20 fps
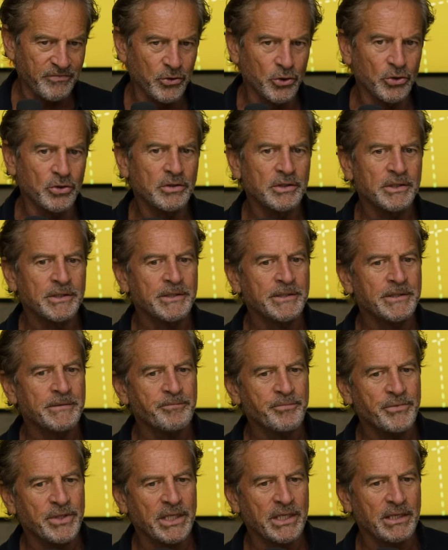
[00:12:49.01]
floor,
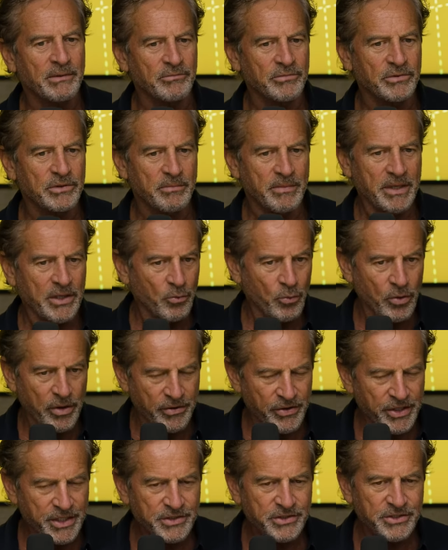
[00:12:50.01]
no matter
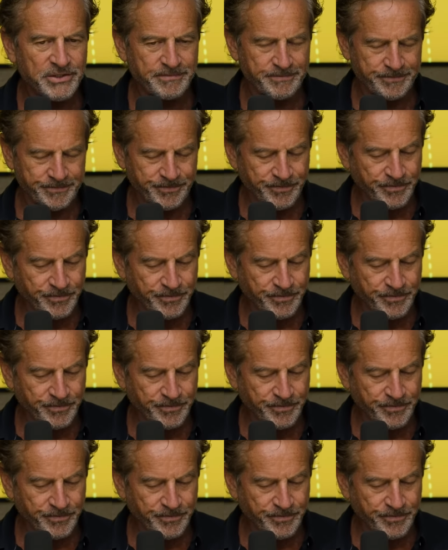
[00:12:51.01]
where it is.